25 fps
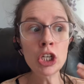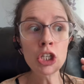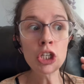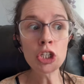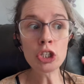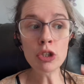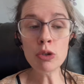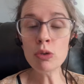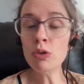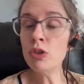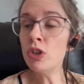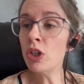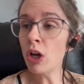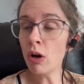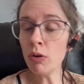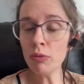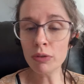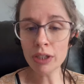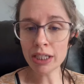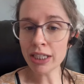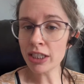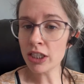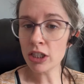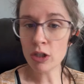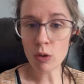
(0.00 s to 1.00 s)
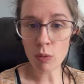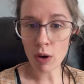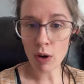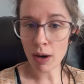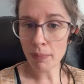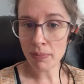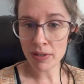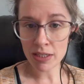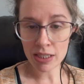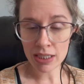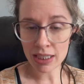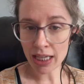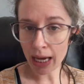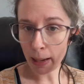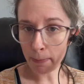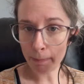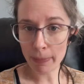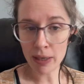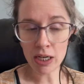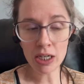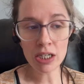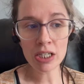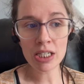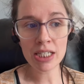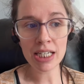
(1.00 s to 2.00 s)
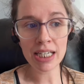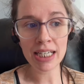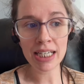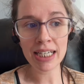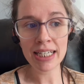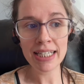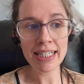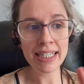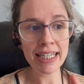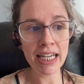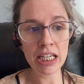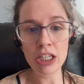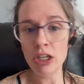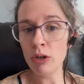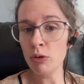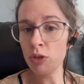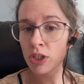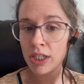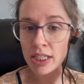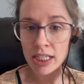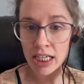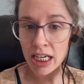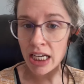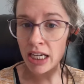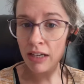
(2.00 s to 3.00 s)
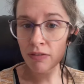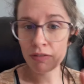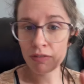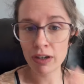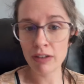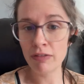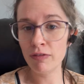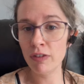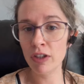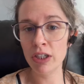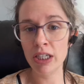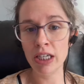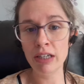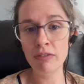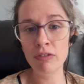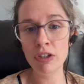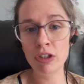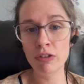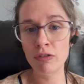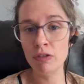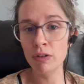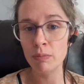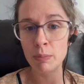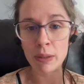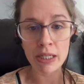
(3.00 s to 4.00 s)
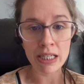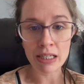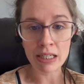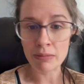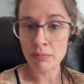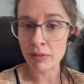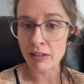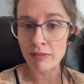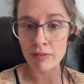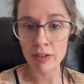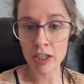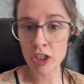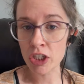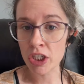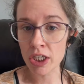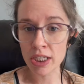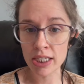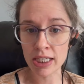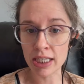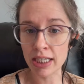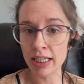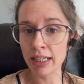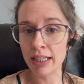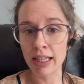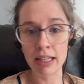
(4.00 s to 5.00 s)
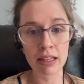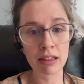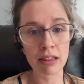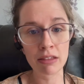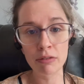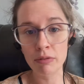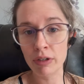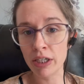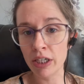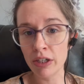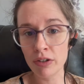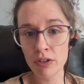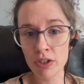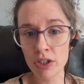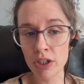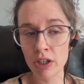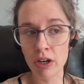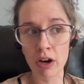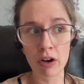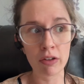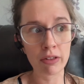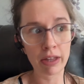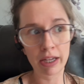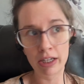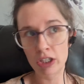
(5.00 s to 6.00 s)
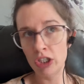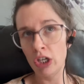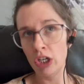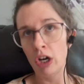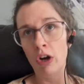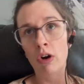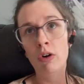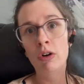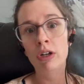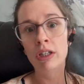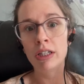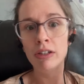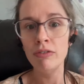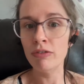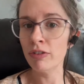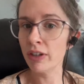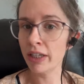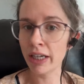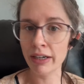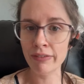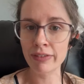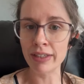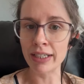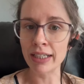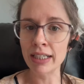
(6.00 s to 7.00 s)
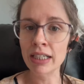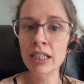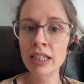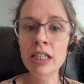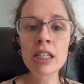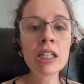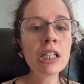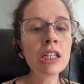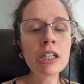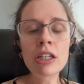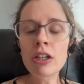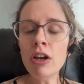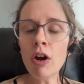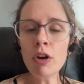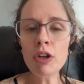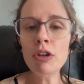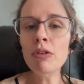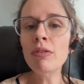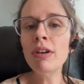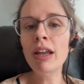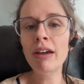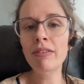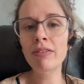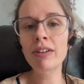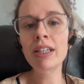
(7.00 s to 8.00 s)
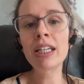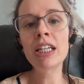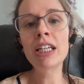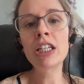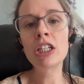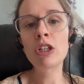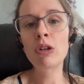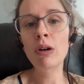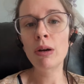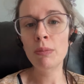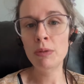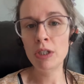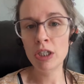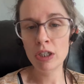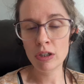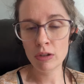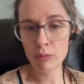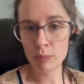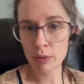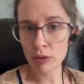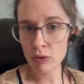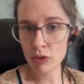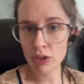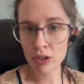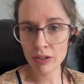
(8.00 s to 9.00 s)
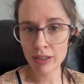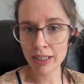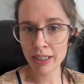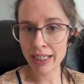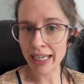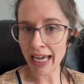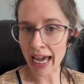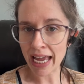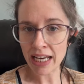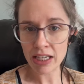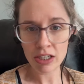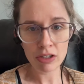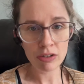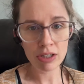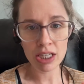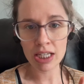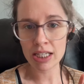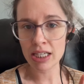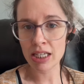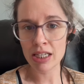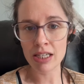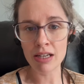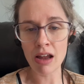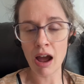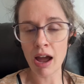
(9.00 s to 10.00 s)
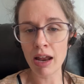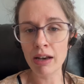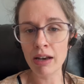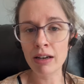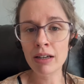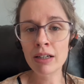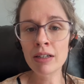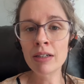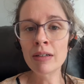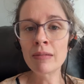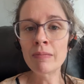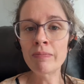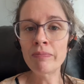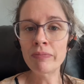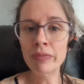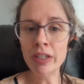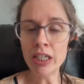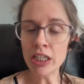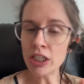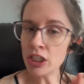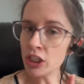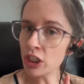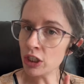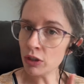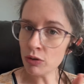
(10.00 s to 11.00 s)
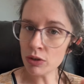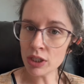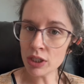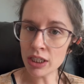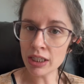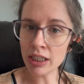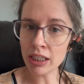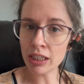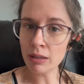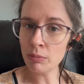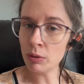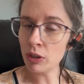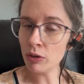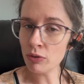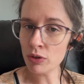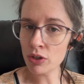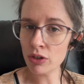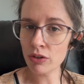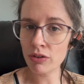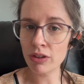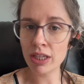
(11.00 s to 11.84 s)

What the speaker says: You don't need to go up to that person and say, yo, Steve, I forgive you for beating me viciously like 3 years ago, like totally forgiven. No, you never need to go up to your abuser again. This is not excusing the abuser.